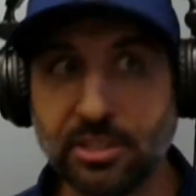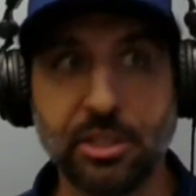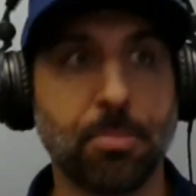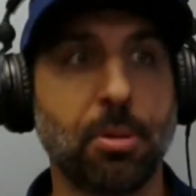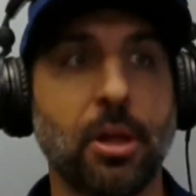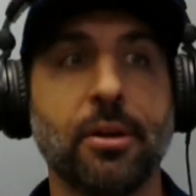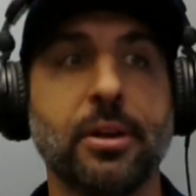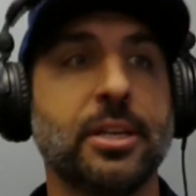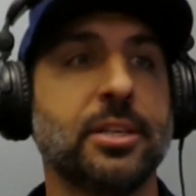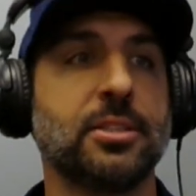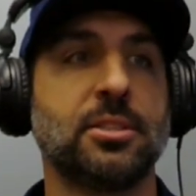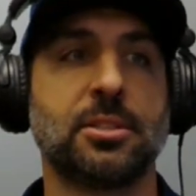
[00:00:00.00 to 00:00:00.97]
a player
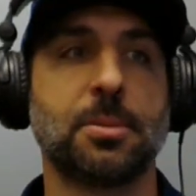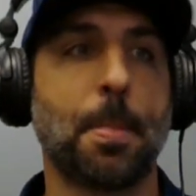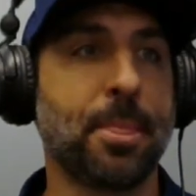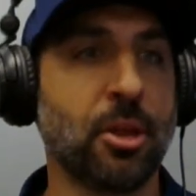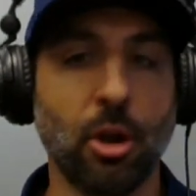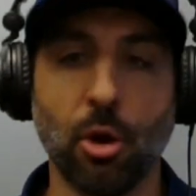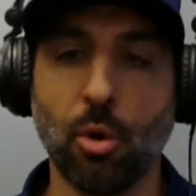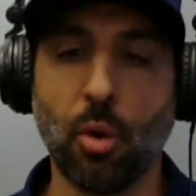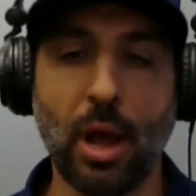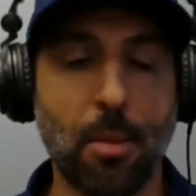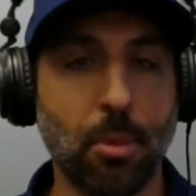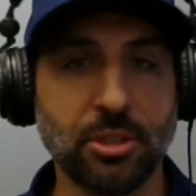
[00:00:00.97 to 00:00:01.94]
is,
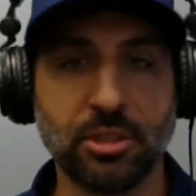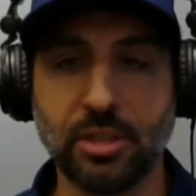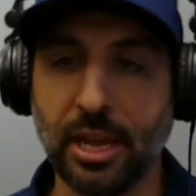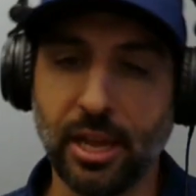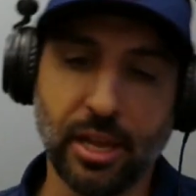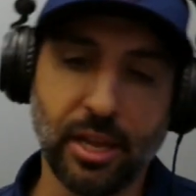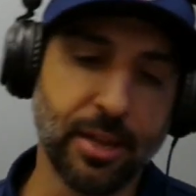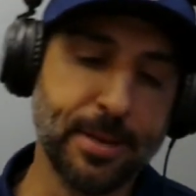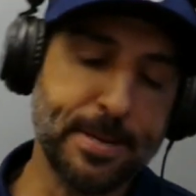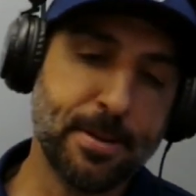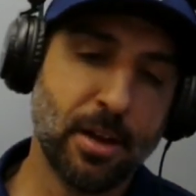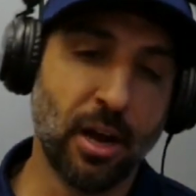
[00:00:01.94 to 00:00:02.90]
how much they
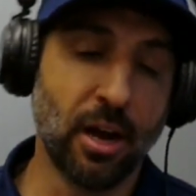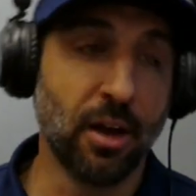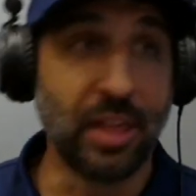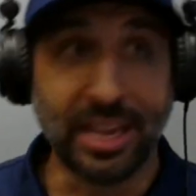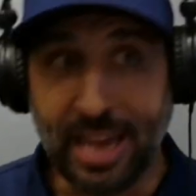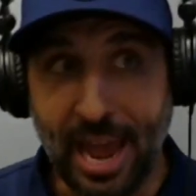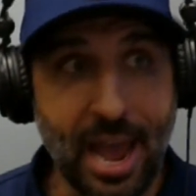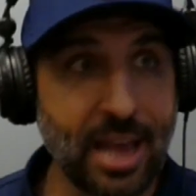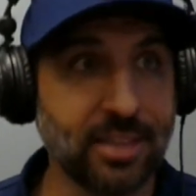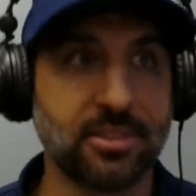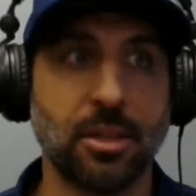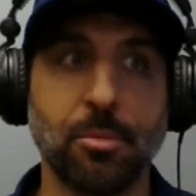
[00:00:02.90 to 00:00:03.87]

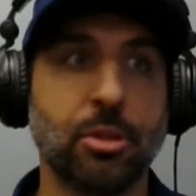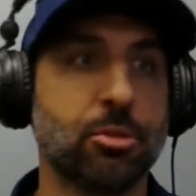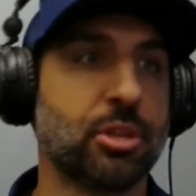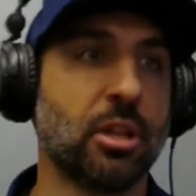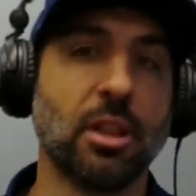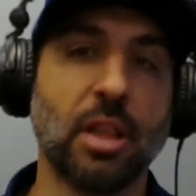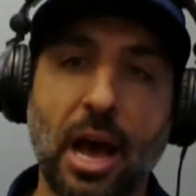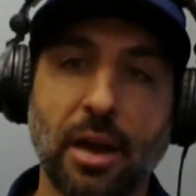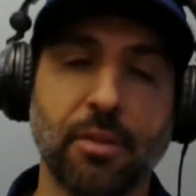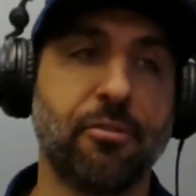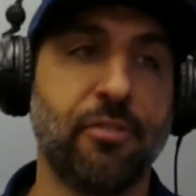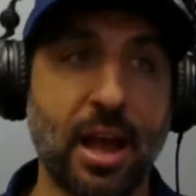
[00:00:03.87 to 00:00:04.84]
cast. I mean, there's a lot
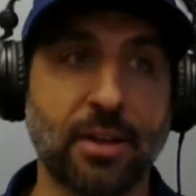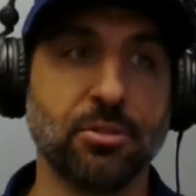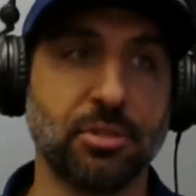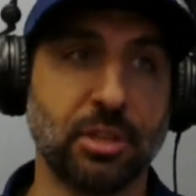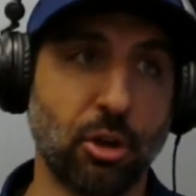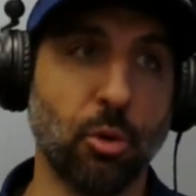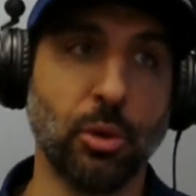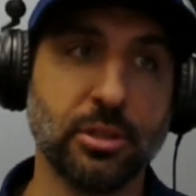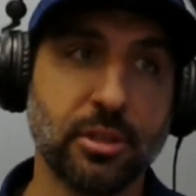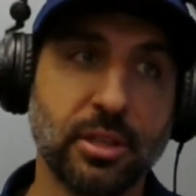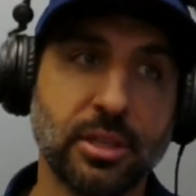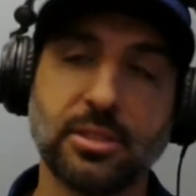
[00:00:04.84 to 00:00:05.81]
of factors that go
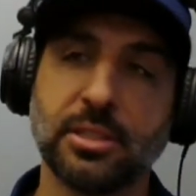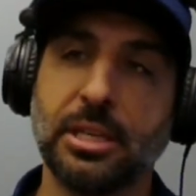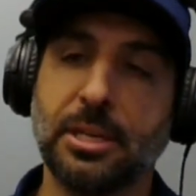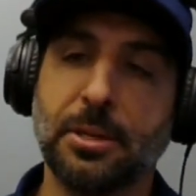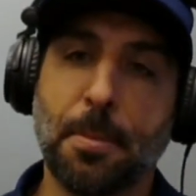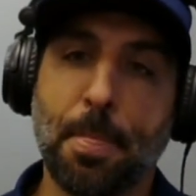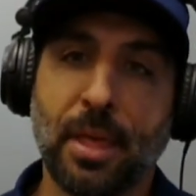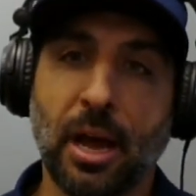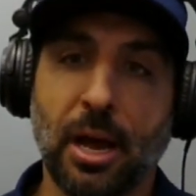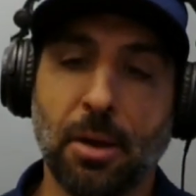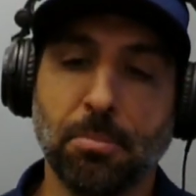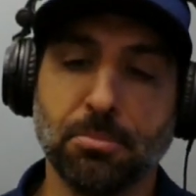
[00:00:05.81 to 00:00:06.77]
into this.
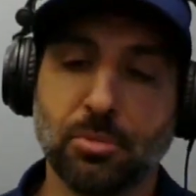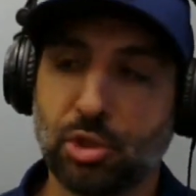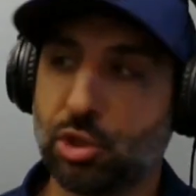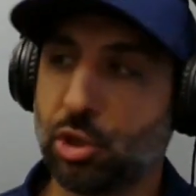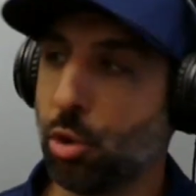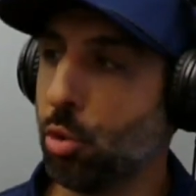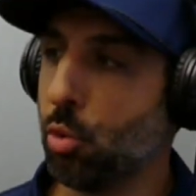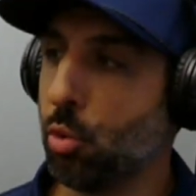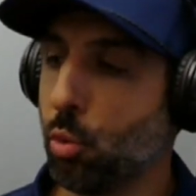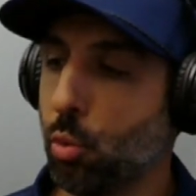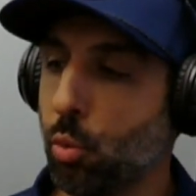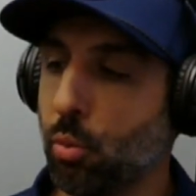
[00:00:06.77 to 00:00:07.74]
So
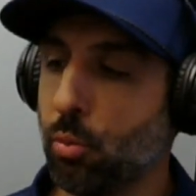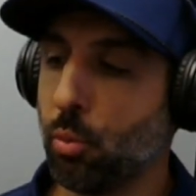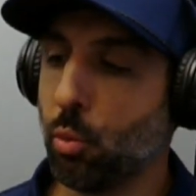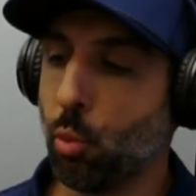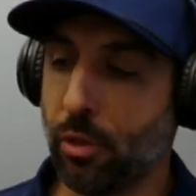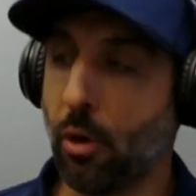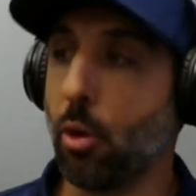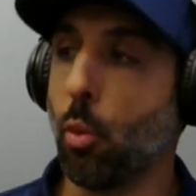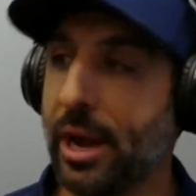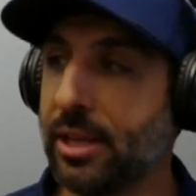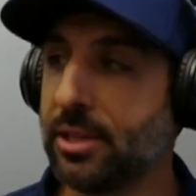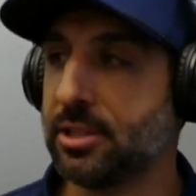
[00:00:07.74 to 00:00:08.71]
with our
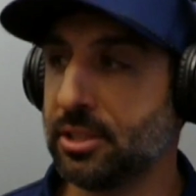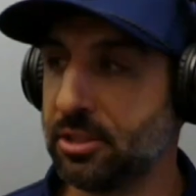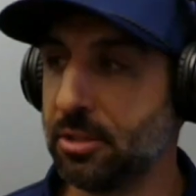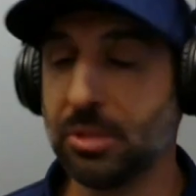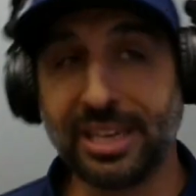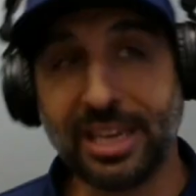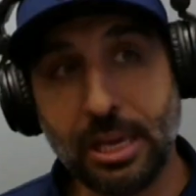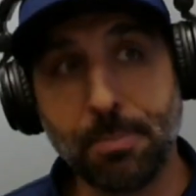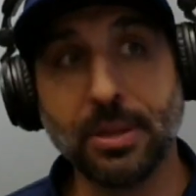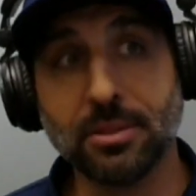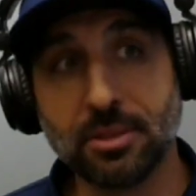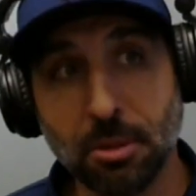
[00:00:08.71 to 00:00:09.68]
weighting system, to keep
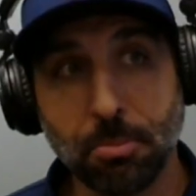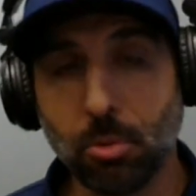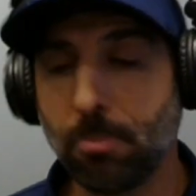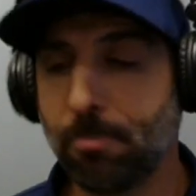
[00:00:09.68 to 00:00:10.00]
it simple,